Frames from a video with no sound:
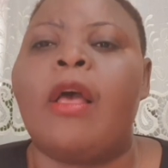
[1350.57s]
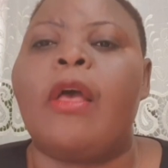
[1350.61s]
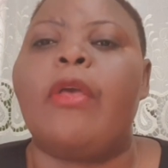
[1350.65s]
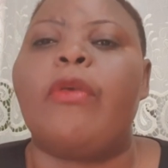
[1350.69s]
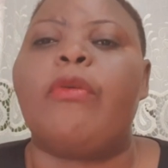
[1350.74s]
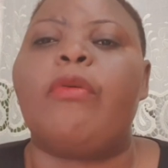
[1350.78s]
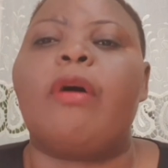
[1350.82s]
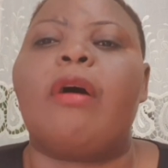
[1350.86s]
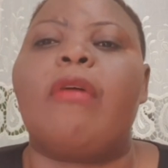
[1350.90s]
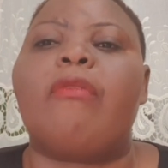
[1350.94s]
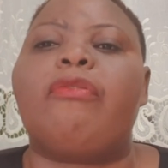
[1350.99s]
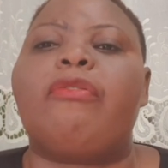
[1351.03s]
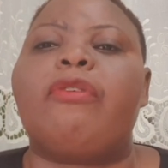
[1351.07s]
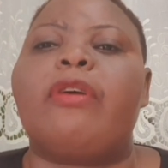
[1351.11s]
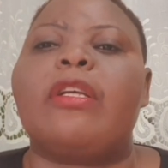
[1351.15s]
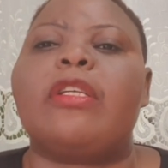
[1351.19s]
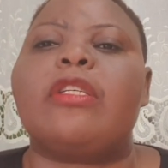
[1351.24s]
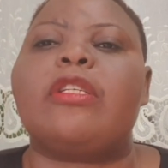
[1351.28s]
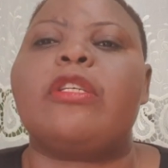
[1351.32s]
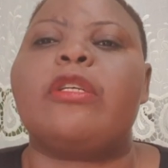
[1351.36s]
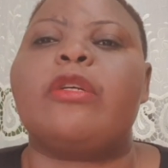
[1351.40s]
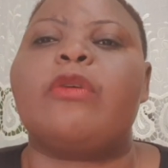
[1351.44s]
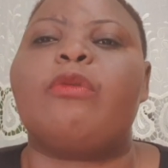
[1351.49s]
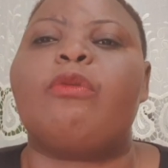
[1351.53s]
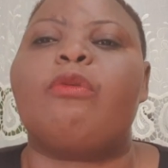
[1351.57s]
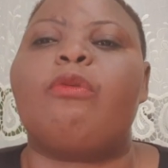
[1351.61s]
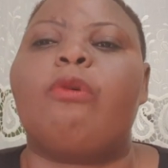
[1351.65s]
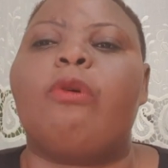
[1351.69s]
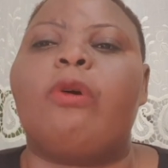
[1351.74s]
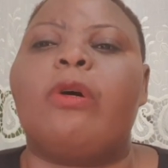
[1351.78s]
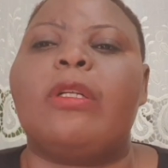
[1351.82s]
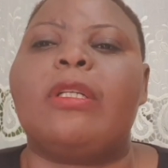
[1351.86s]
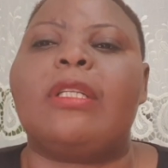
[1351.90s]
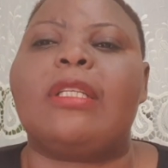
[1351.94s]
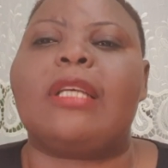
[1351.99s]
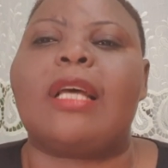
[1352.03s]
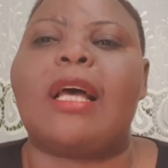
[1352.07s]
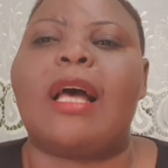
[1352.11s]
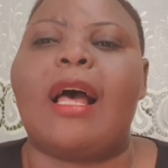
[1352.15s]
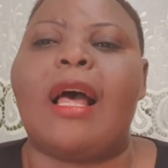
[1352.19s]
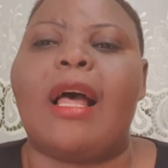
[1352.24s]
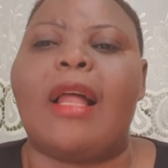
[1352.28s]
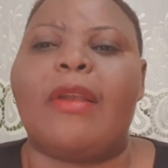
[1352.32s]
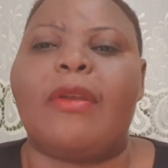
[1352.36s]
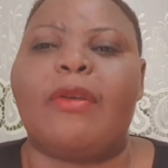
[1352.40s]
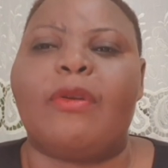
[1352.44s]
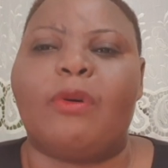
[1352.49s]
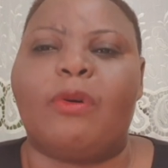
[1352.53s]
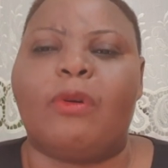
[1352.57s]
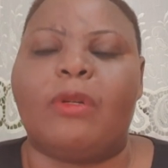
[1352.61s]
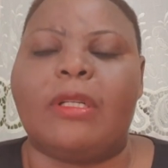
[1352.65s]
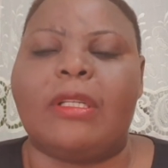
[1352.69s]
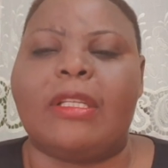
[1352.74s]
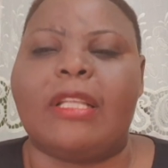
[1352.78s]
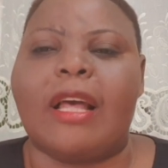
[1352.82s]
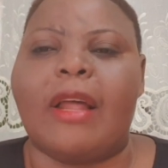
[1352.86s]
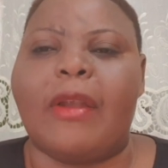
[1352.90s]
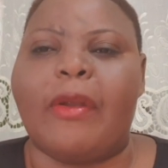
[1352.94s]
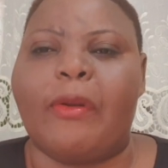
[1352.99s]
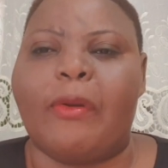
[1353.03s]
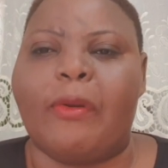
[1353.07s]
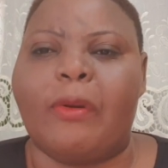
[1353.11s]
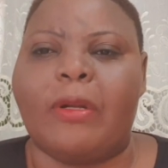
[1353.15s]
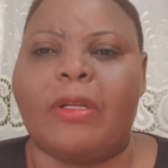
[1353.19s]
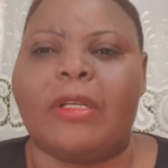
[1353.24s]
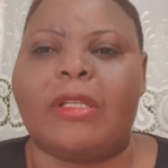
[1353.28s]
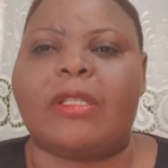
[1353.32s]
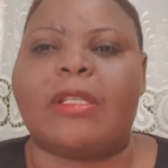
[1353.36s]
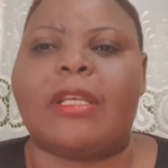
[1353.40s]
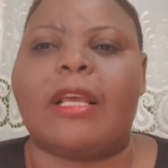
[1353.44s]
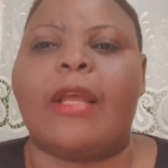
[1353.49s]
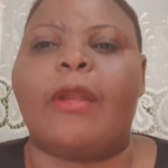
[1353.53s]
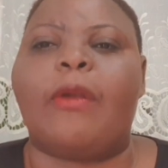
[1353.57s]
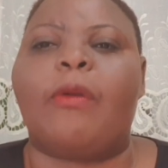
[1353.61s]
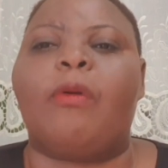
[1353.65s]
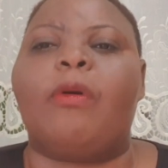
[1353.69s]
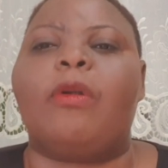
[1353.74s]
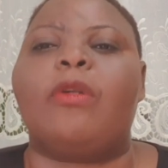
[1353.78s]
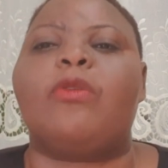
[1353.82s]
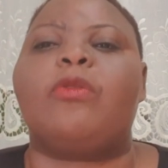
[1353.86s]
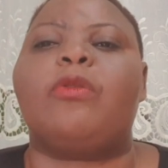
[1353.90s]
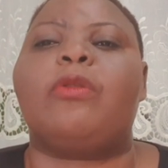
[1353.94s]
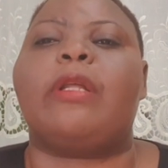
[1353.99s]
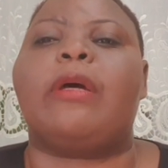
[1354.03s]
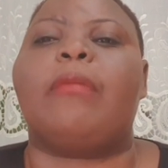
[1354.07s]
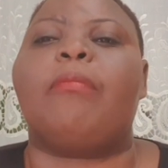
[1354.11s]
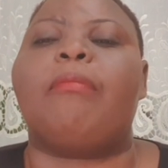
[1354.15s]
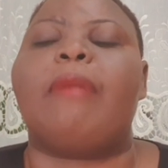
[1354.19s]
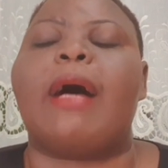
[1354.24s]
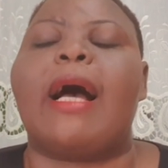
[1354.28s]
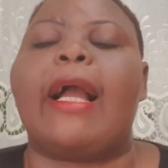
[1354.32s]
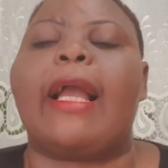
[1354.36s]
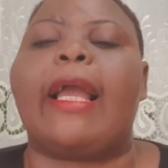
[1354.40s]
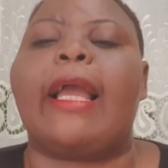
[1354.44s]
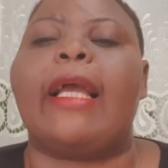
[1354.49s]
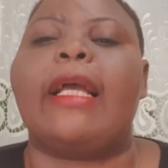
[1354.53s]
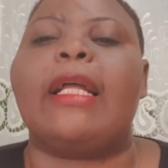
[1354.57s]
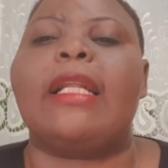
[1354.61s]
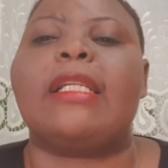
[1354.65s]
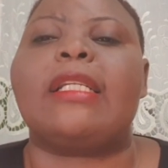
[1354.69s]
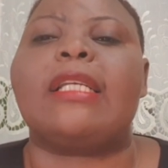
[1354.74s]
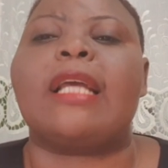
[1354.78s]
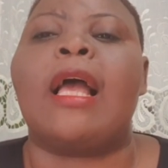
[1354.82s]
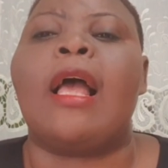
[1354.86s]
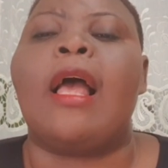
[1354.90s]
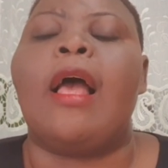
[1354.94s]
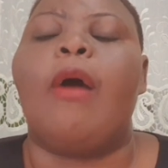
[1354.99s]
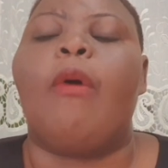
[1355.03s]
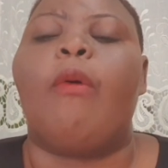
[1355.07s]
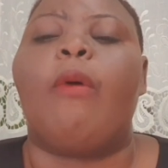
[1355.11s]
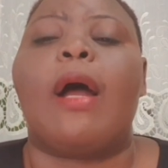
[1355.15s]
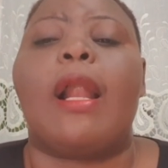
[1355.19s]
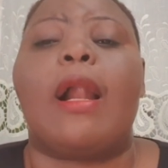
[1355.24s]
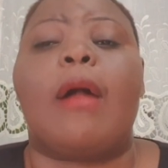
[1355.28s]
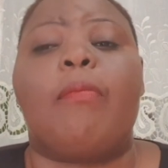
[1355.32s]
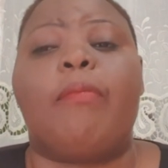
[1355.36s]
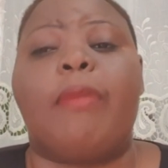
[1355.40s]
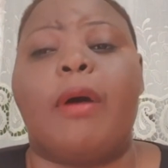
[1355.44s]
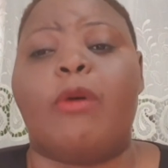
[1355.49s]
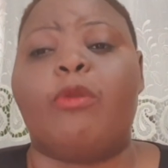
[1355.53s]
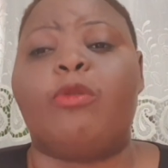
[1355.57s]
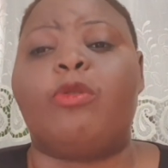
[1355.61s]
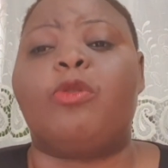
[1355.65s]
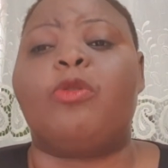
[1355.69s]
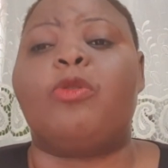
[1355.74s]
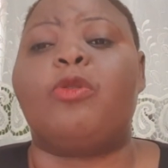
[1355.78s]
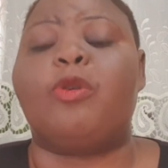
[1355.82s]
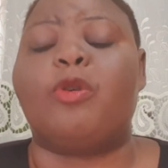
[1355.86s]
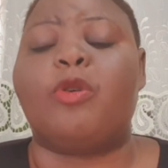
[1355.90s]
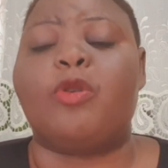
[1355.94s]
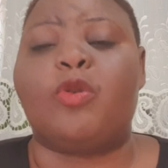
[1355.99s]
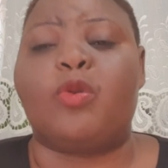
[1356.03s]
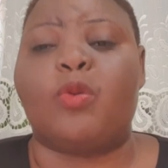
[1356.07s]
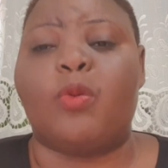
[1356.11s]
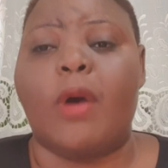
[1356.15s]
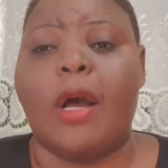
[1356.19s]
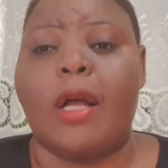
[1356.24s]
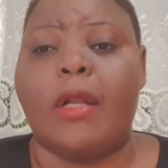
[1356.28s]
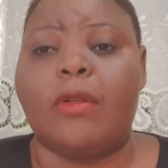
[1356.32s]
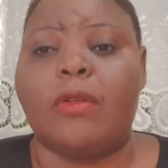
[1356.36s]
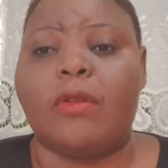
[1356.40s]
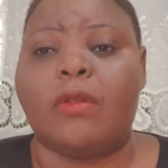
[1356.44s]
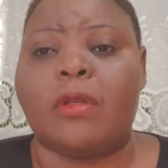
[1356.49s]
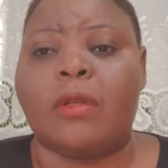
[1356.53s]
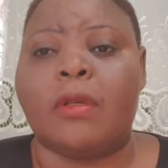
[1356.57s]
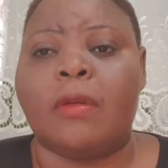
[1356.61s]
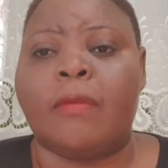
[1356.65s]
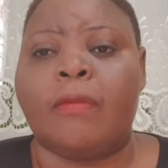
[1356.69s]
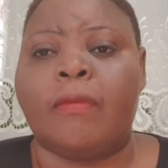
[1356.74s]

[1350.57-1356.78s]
you are fetching water and on the roadside going to the market? What about those ones?